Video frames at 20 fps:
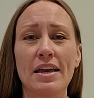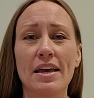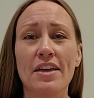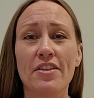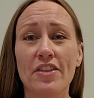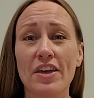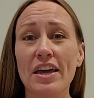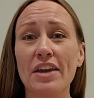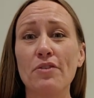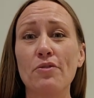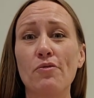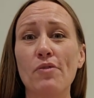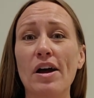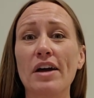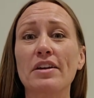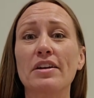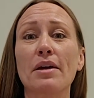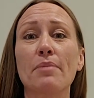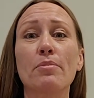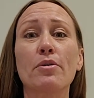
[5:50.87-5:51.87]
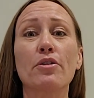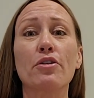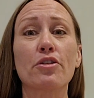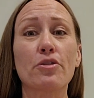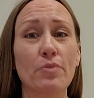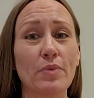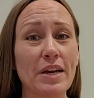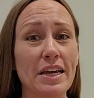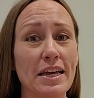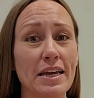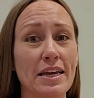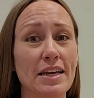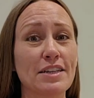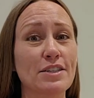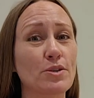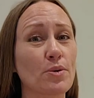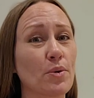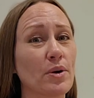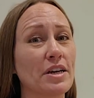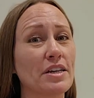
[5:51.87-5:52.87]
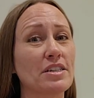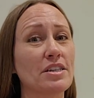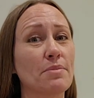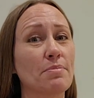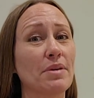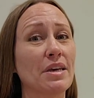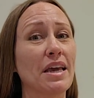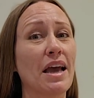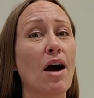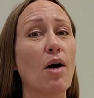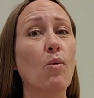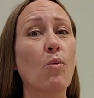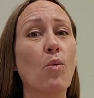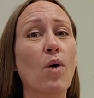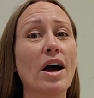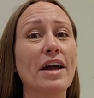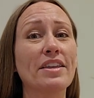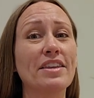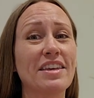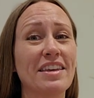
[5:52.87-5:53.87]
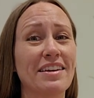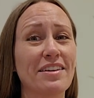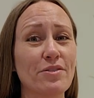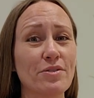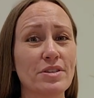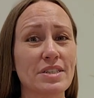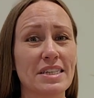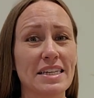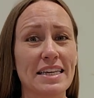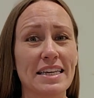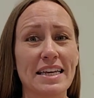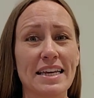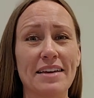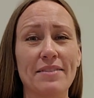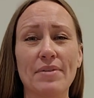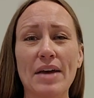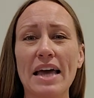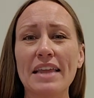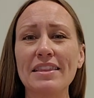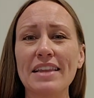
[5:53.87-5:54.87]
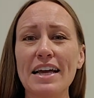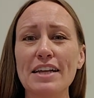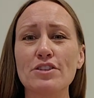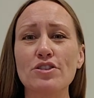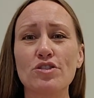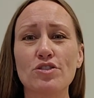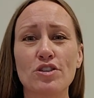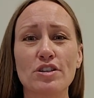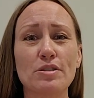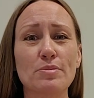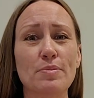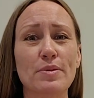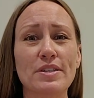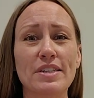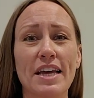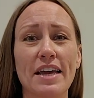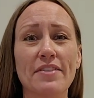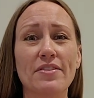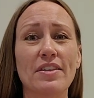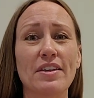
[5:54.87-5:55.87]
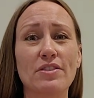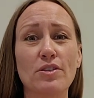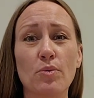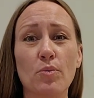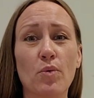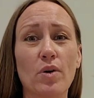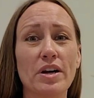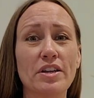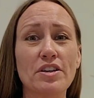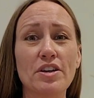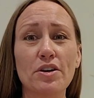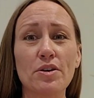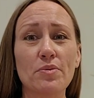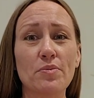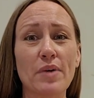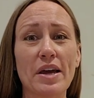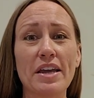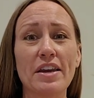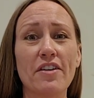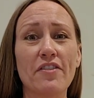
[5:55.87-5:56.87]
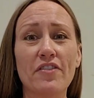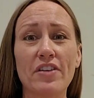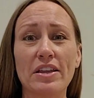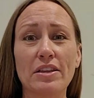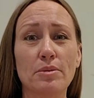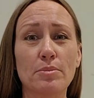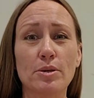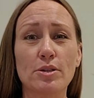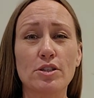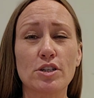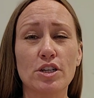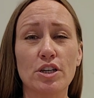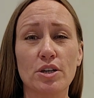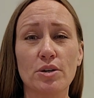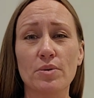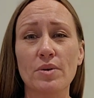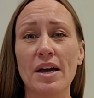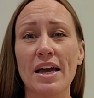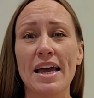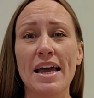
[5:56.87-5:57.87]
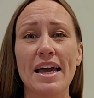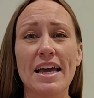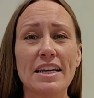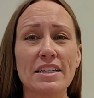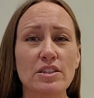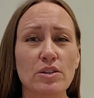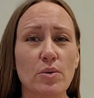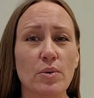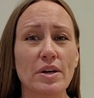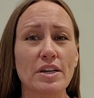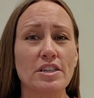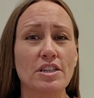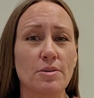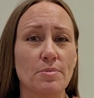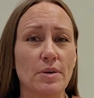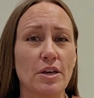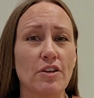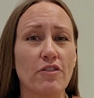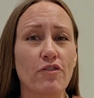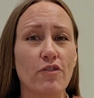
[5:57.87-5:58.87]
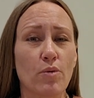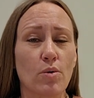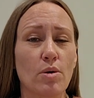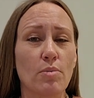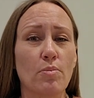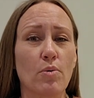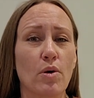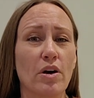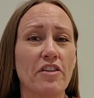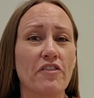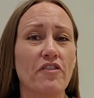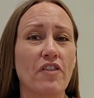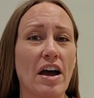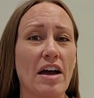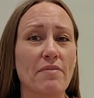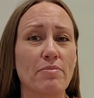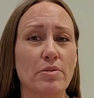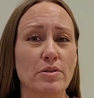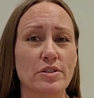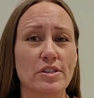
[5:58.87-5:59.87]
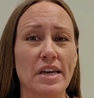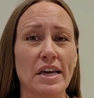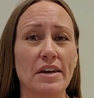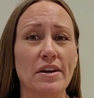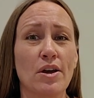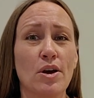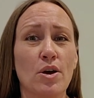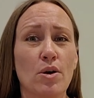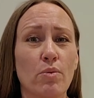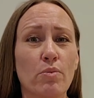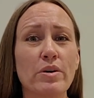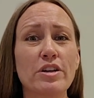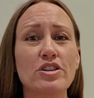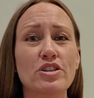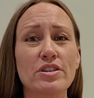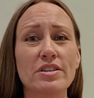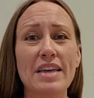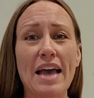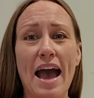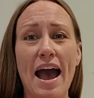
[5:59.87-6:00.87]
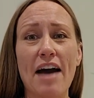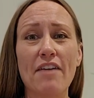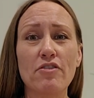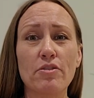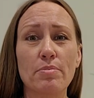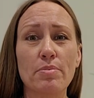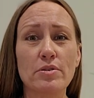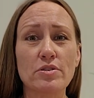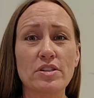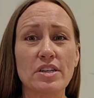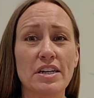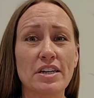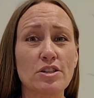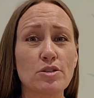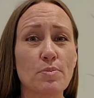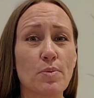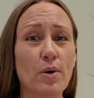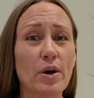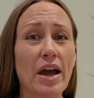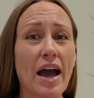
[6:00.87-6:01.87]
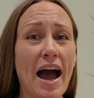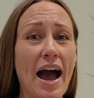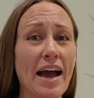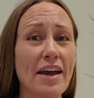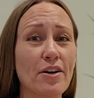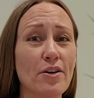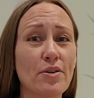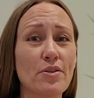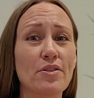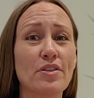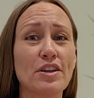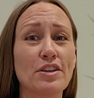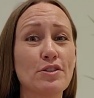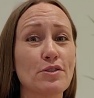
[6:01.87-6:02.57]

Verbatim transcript: Then rung number three is going to be a one year CD. And let's just pretend that the one year rate available to you is going to be 4.5%, which is half a percentage point higher than